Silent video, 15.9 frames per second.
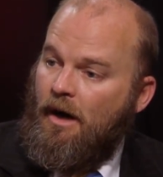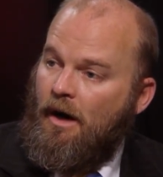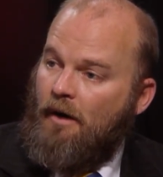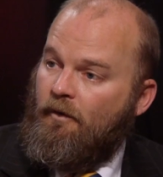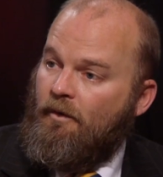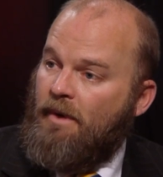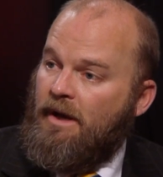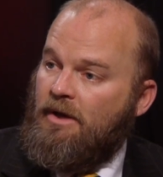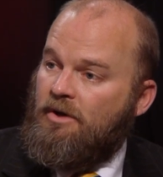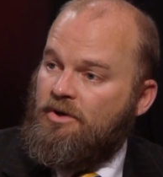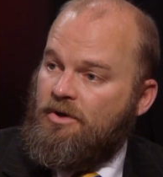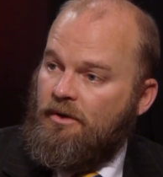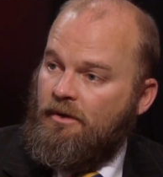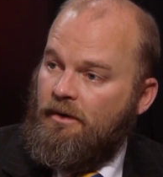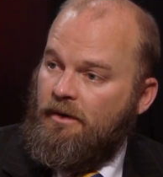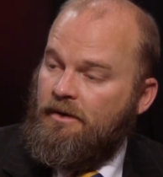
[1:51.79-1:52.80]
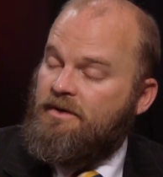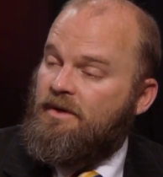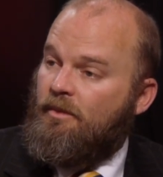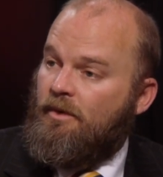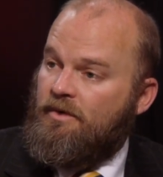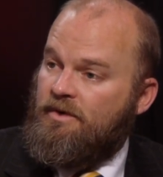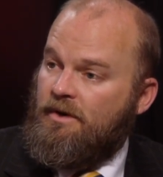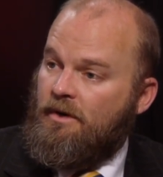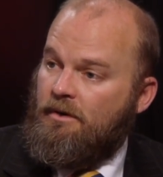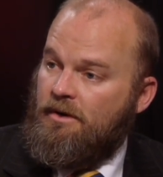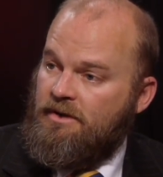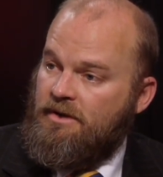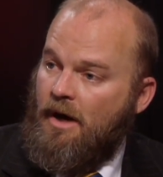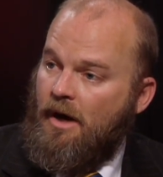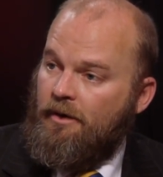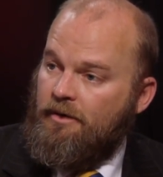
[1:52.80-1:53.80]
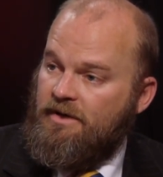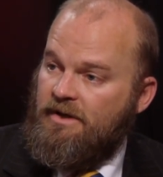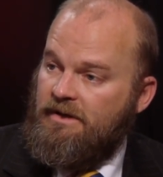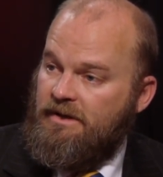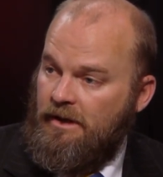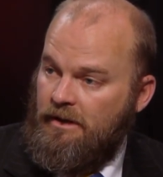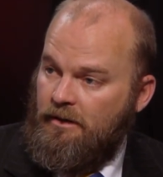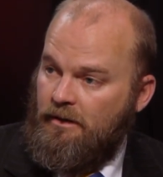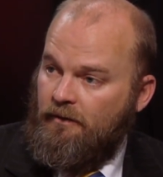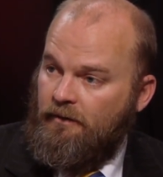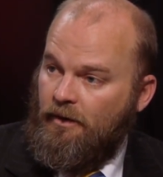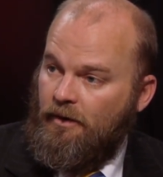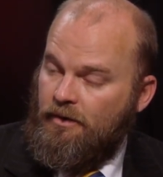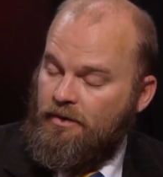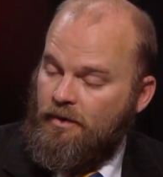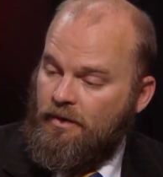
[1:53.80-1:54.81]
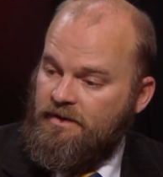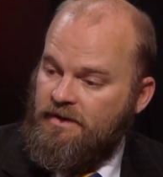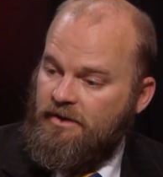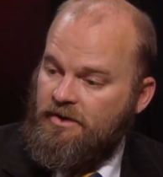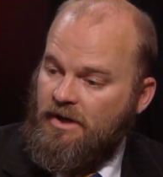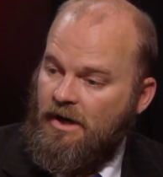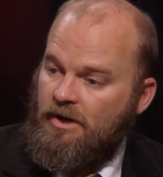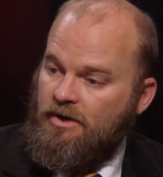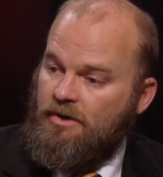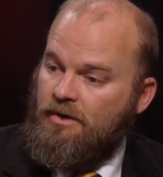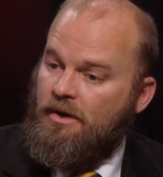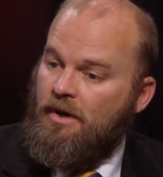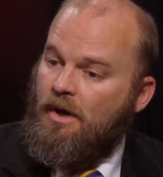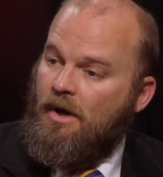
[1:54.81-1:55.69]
for making sure that some of those increased dollars continue to flow towards education.